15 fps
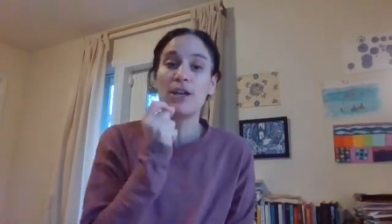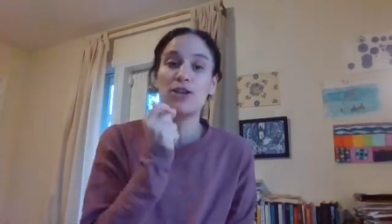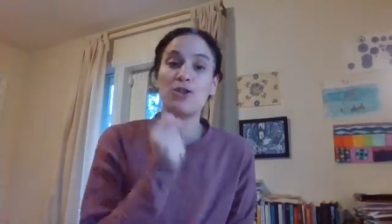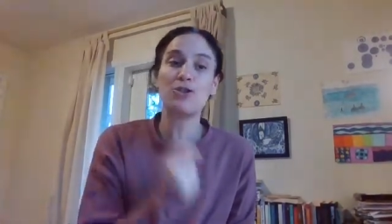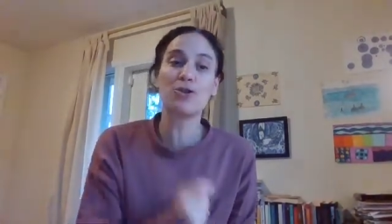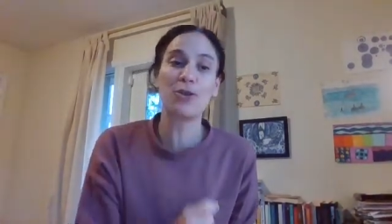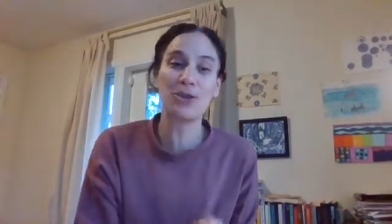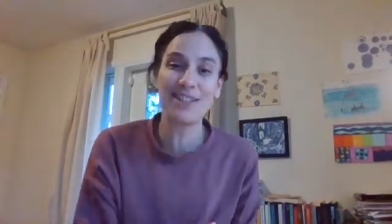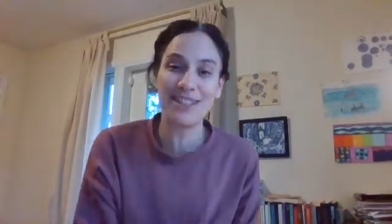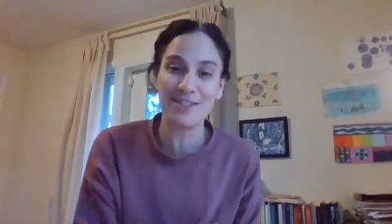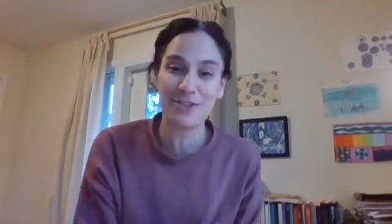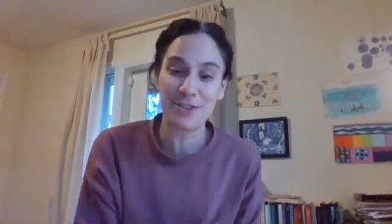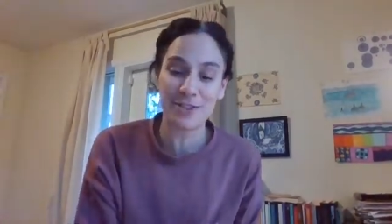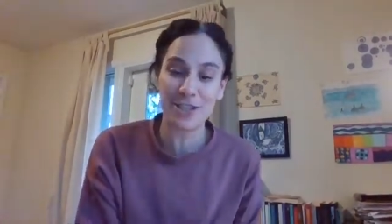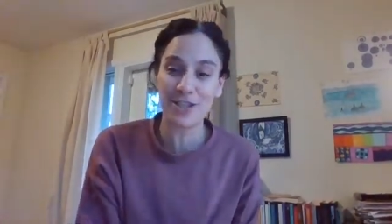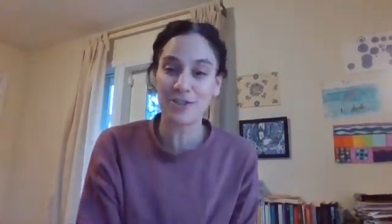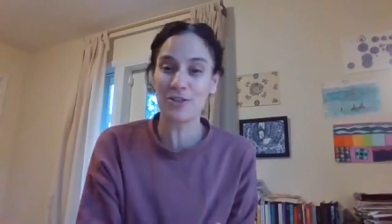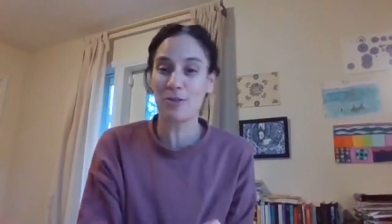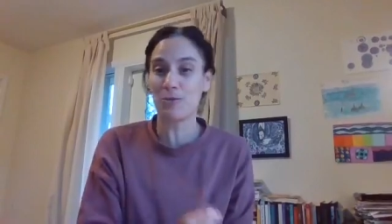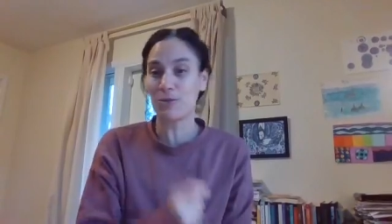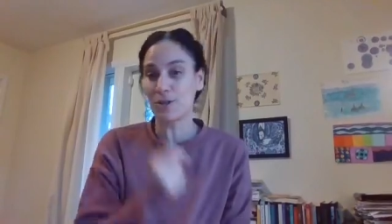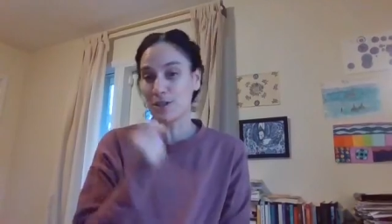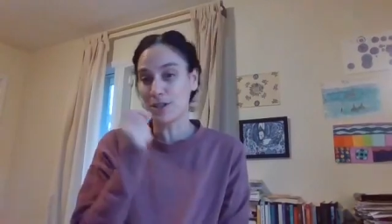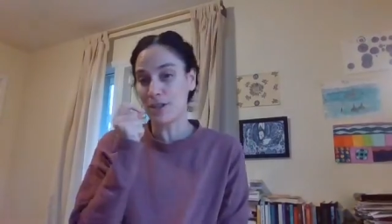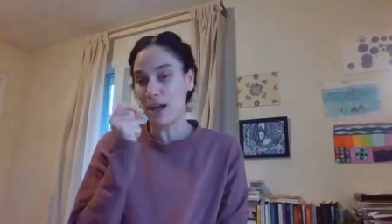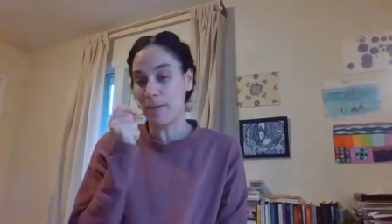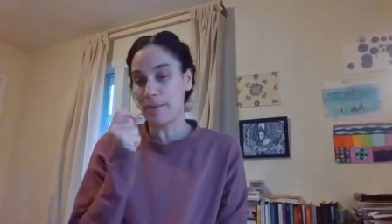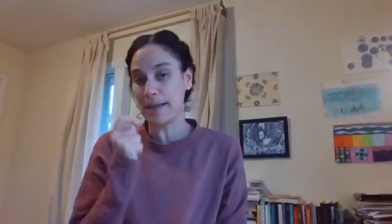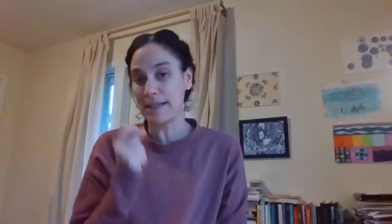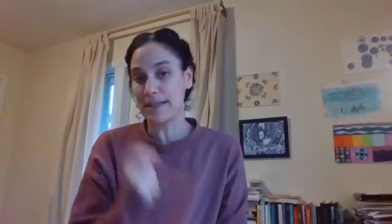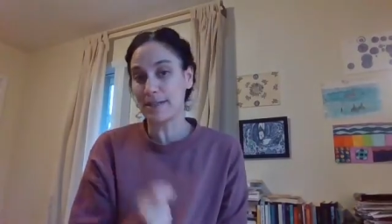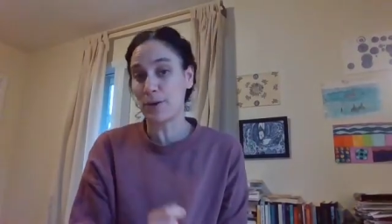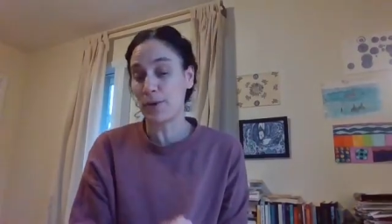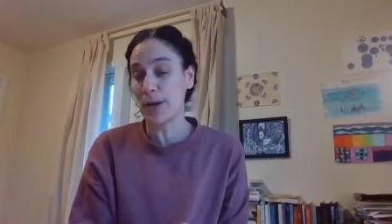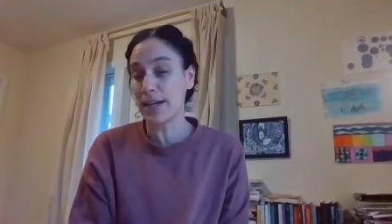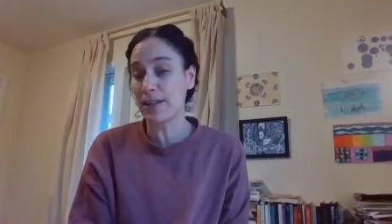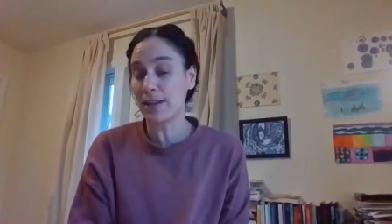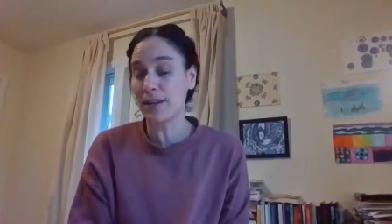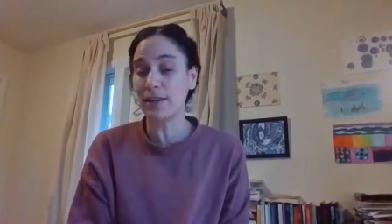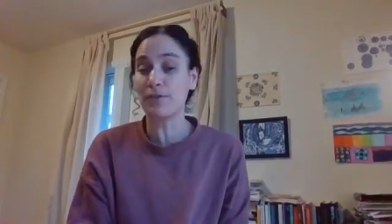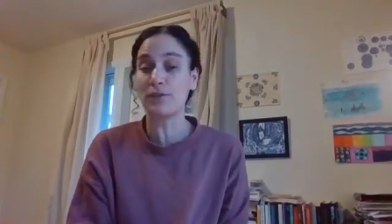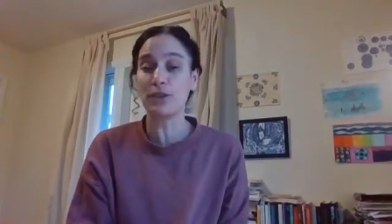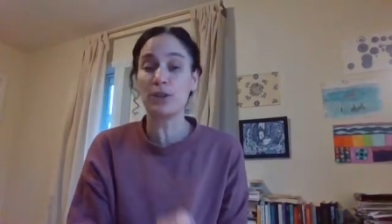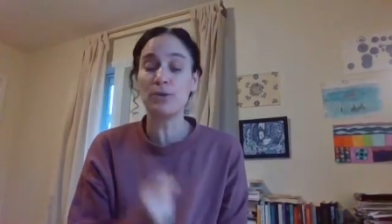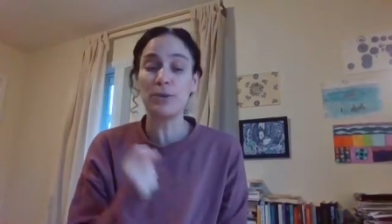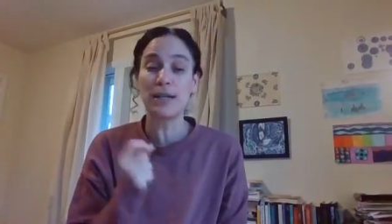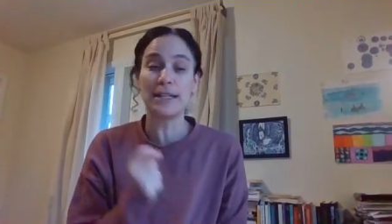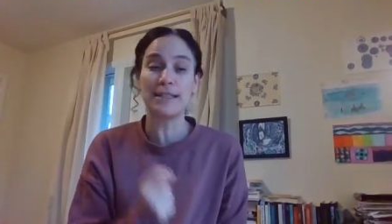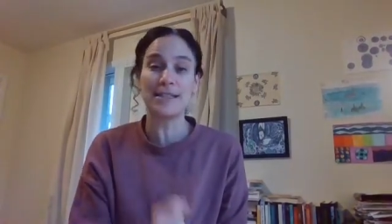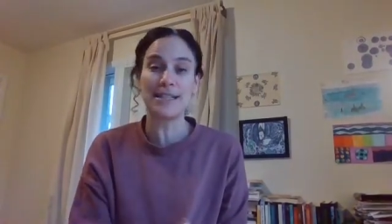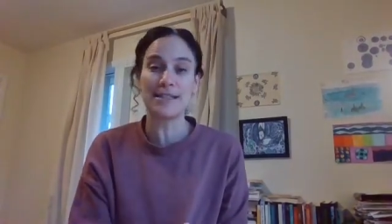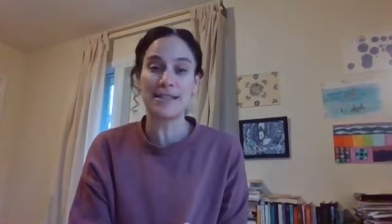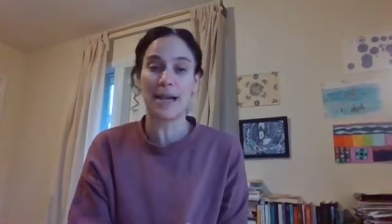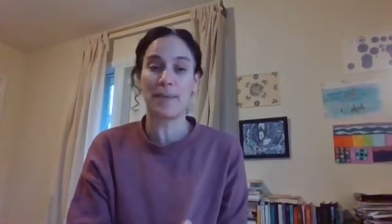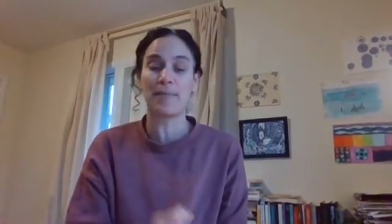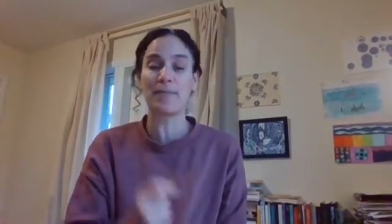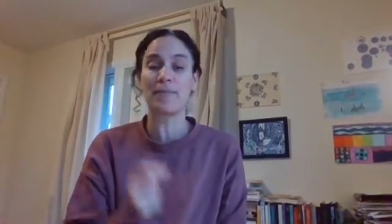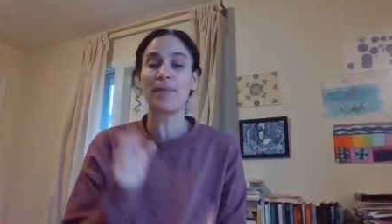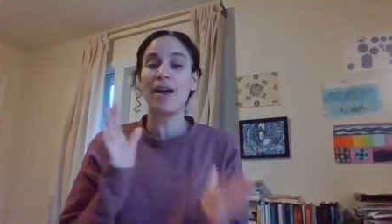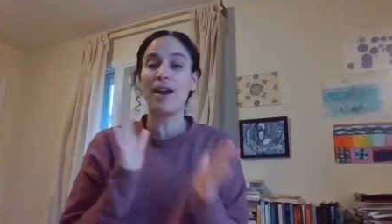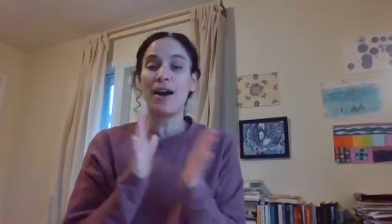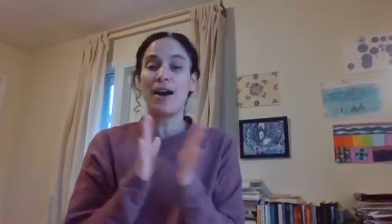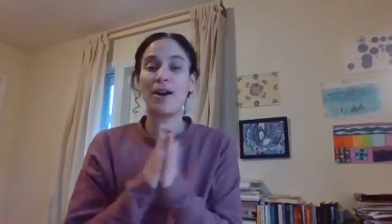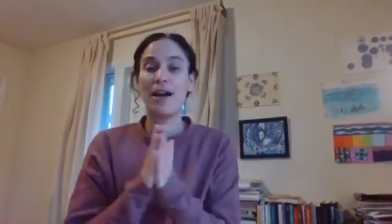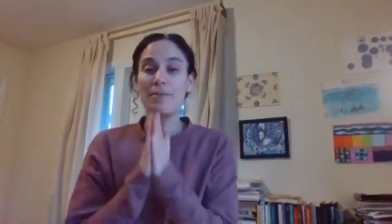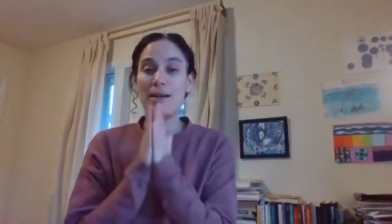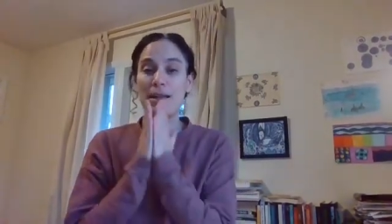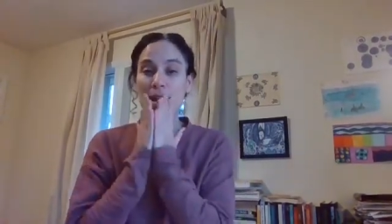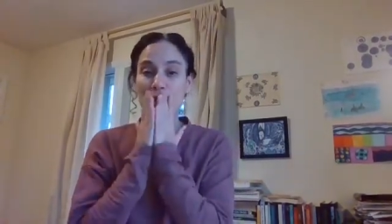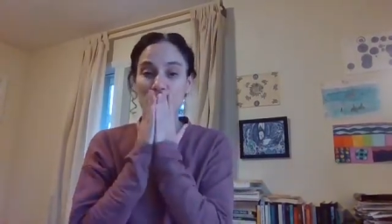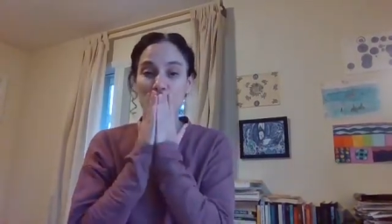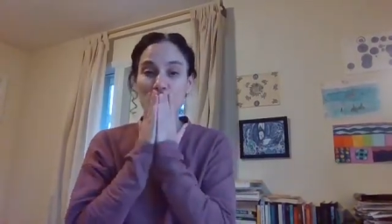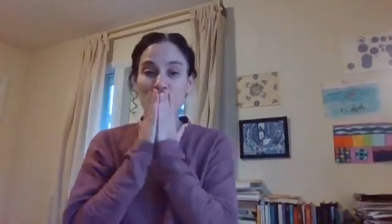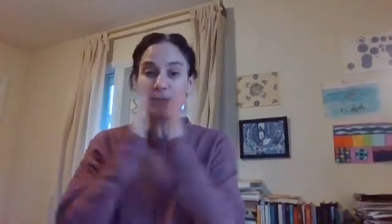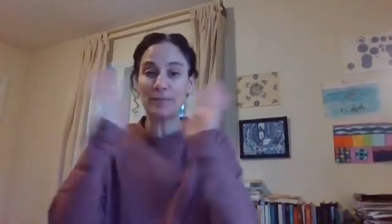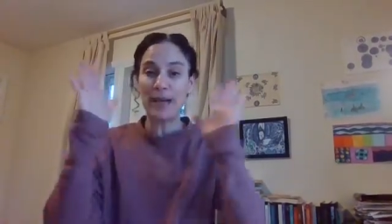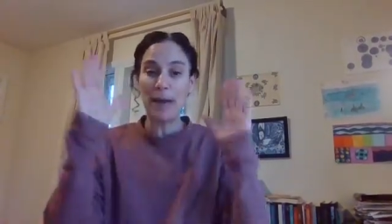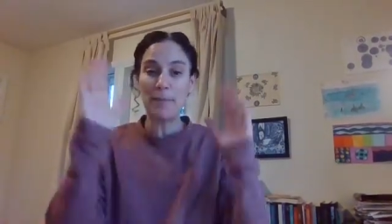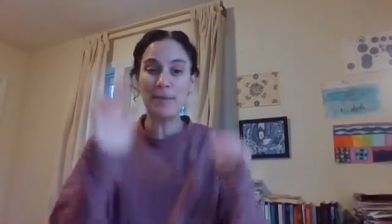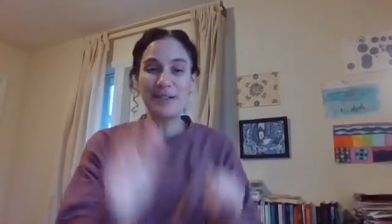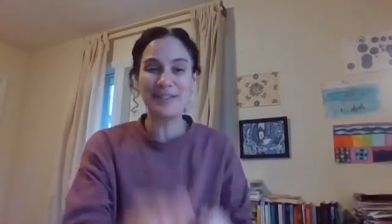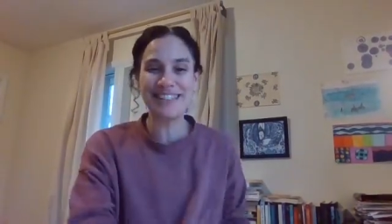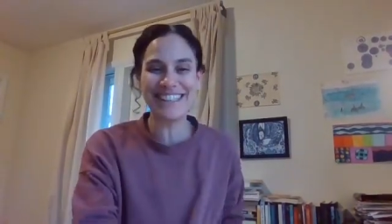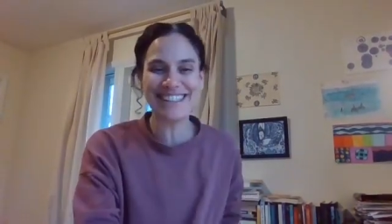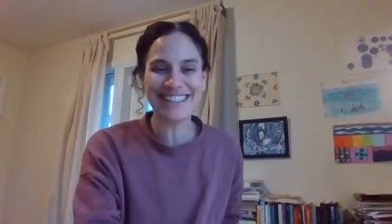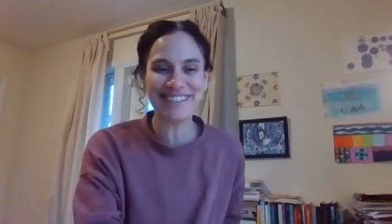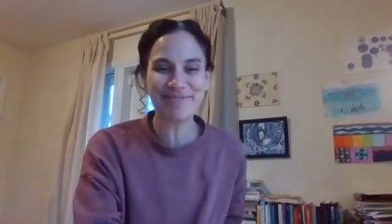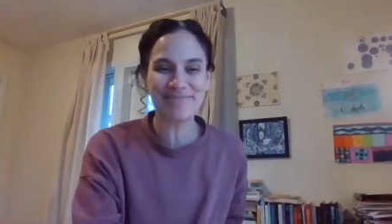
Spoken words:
joining Foundational Workshop is the right thing for you at this time. All right, my loves. Happy New Year!